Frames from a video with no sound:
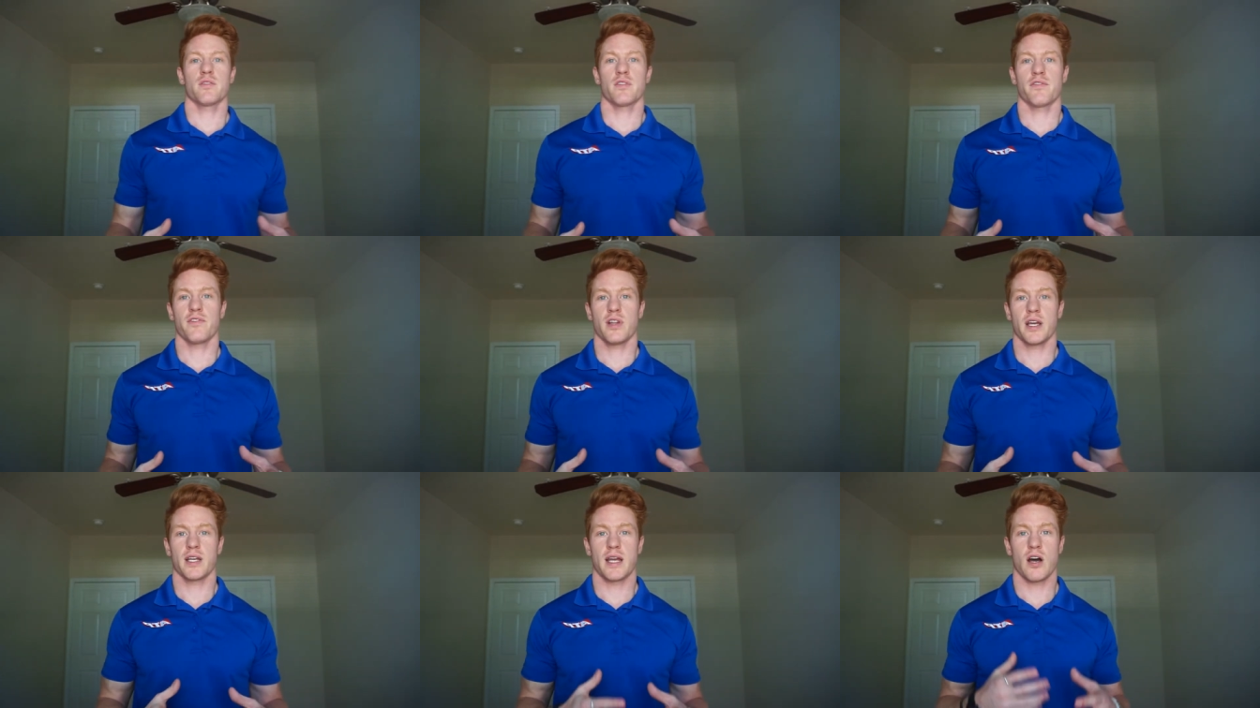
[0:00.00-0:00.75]
of the
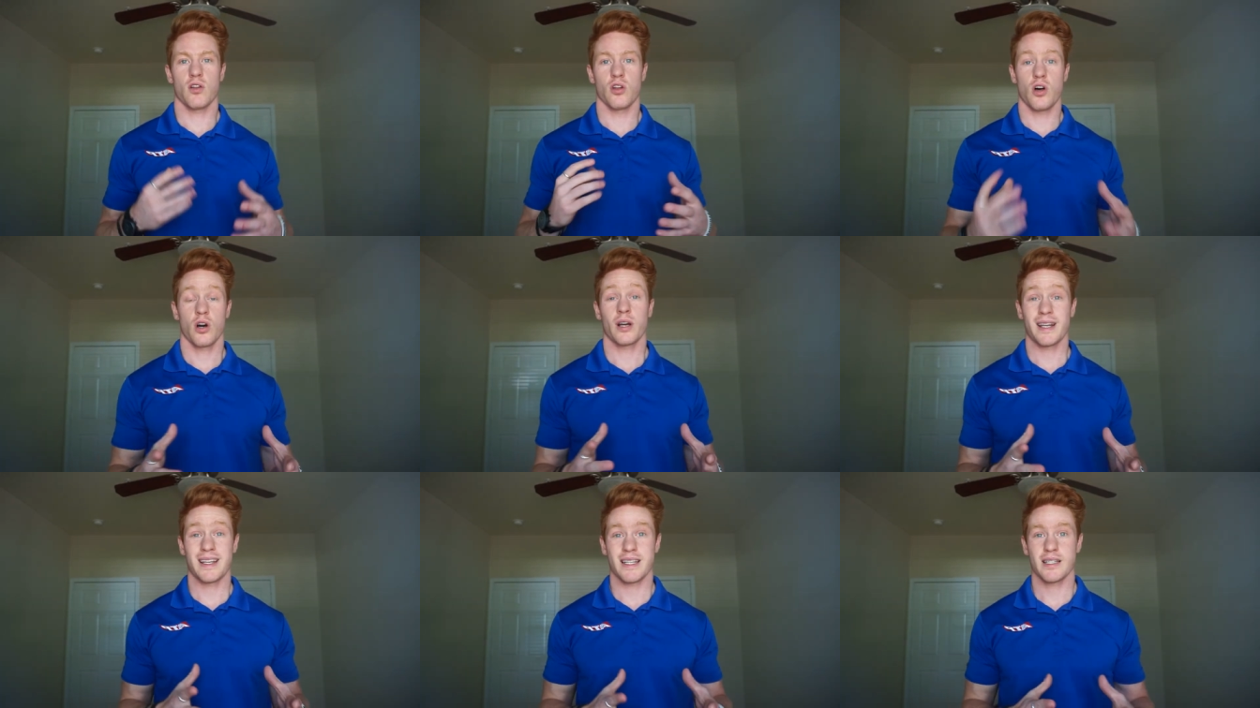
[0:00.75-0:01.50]
flight and how long
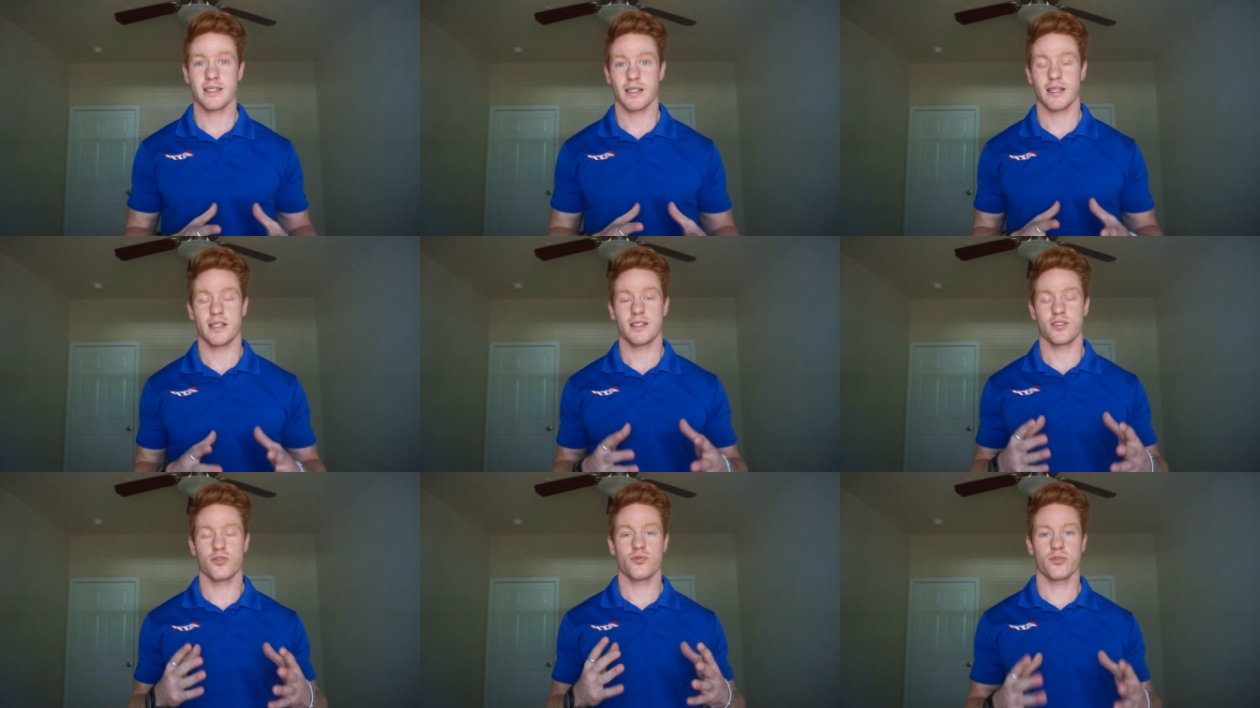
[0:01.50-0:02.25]
it is
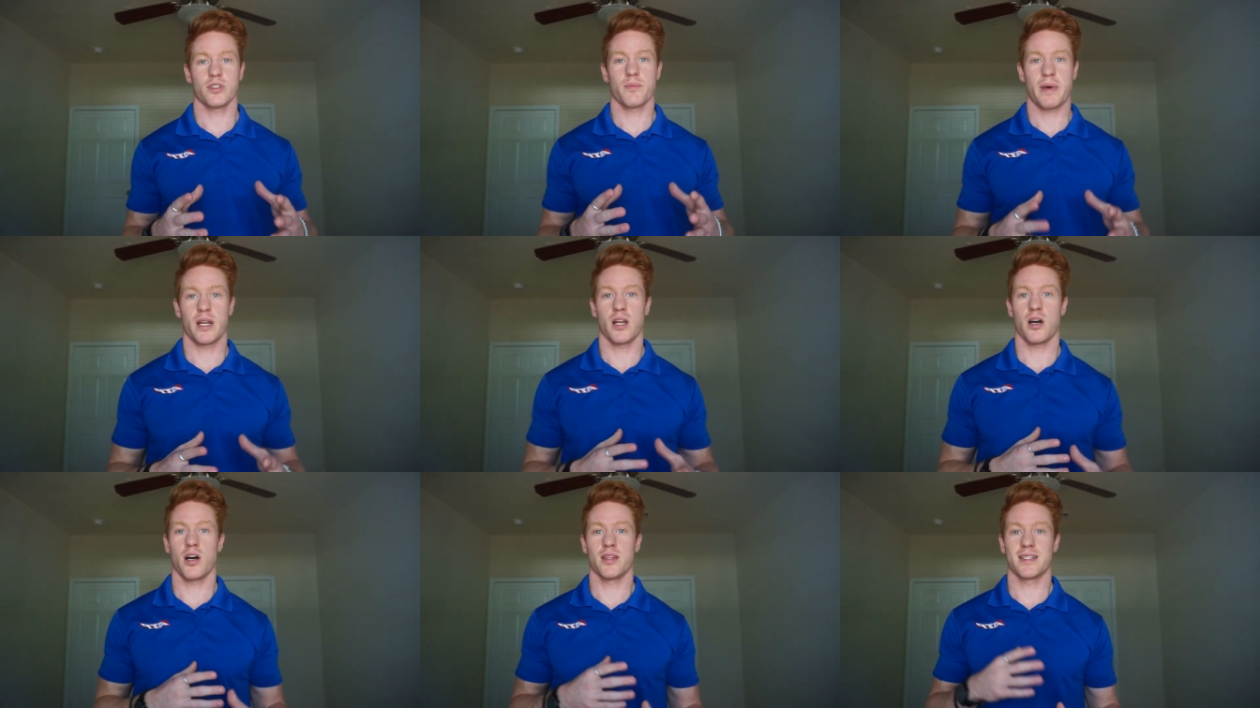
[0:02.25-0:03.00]
is usually dependent
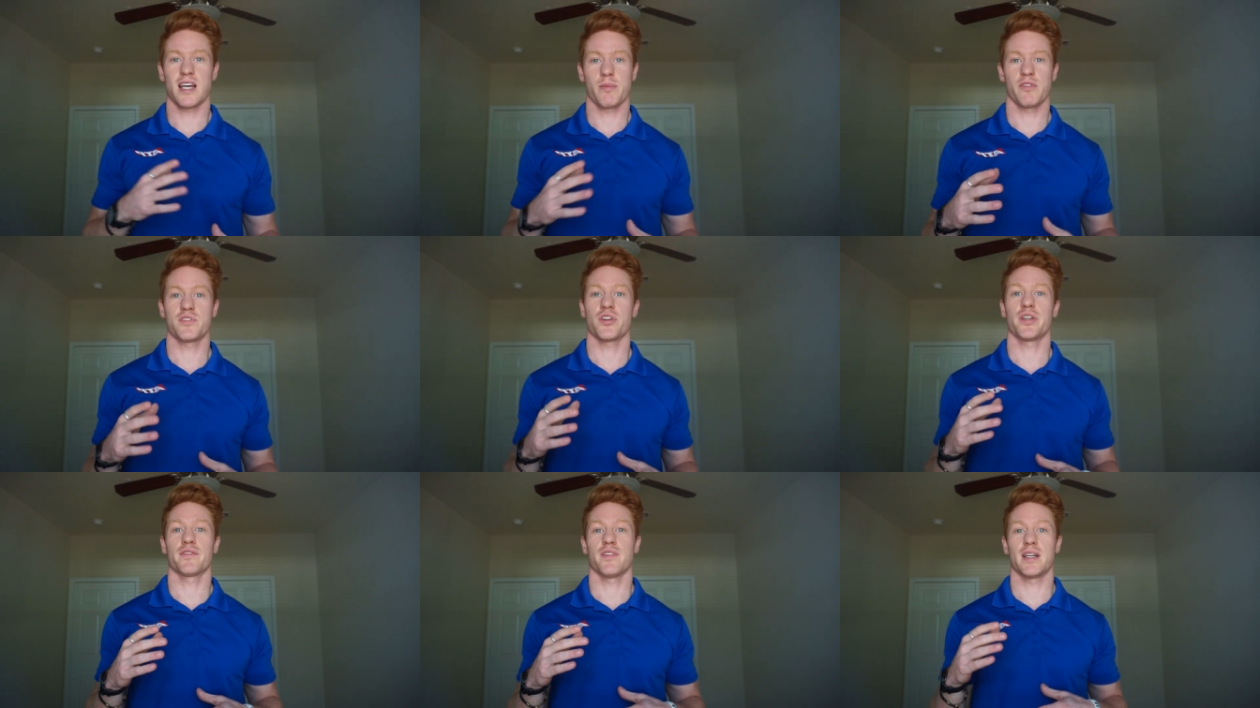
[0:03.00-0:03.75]
on the type of
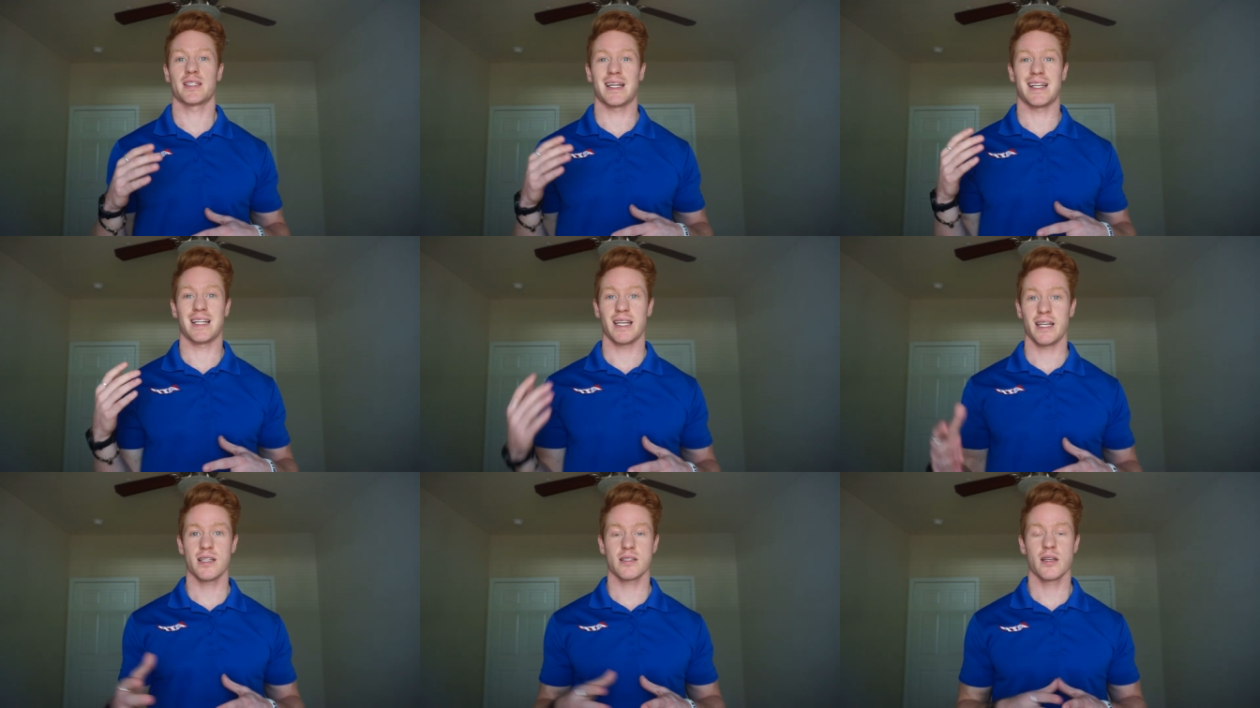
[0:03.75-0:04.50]
training flight that it
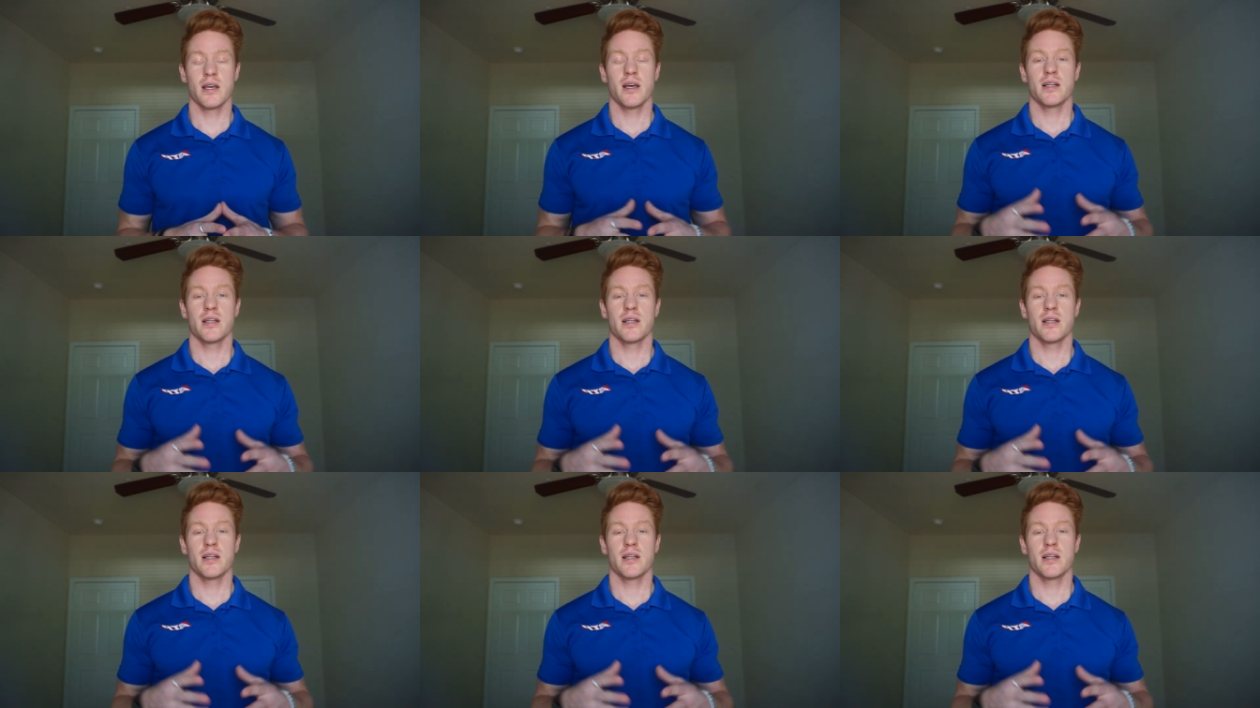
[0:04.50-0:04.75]
is.